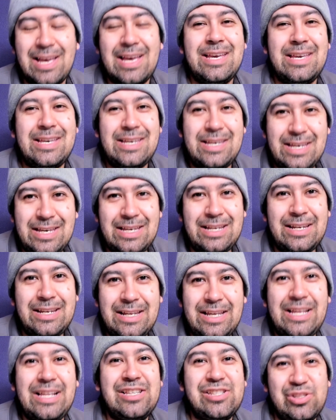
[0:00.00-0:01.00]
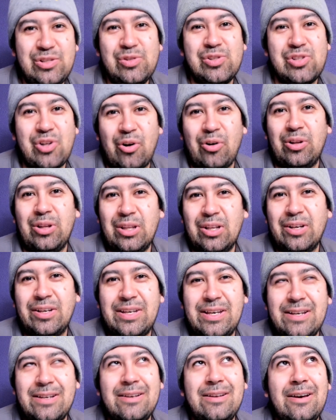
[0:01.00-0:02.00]
He needs to start
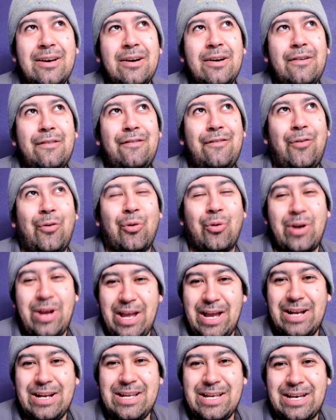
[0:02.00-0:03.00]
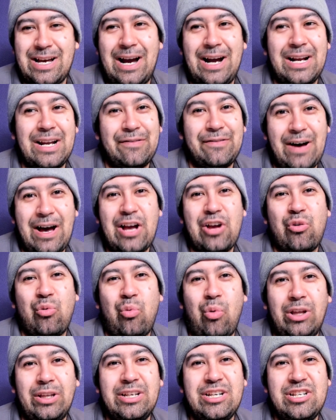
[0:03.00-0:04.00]
looking for any kind of
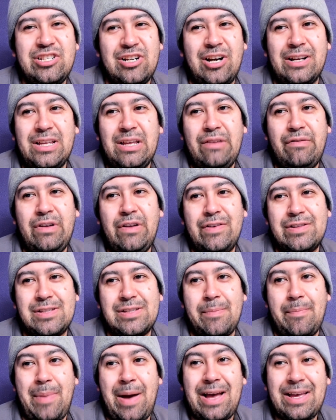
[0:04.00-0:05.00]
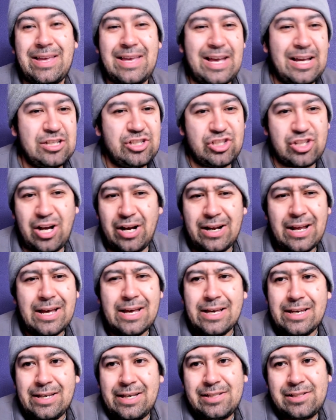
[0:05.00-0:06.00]
high-quality shot, even if it's a backhand shot.
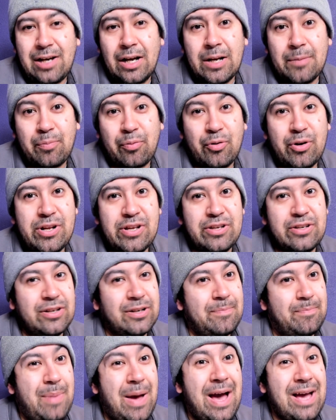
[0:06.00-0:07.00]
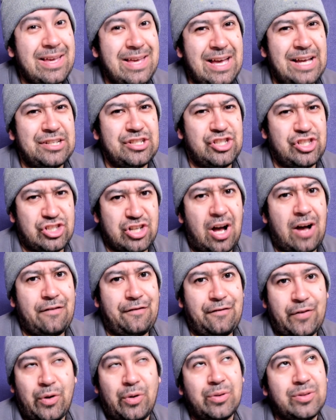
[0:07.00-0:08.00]
He's got a pretty good backhand shot,
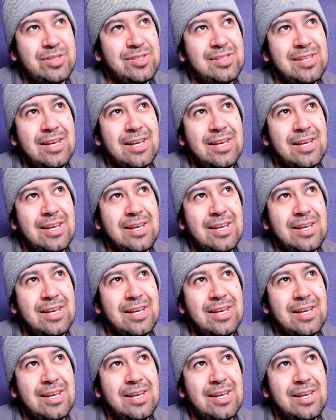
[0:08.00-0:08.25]
folks.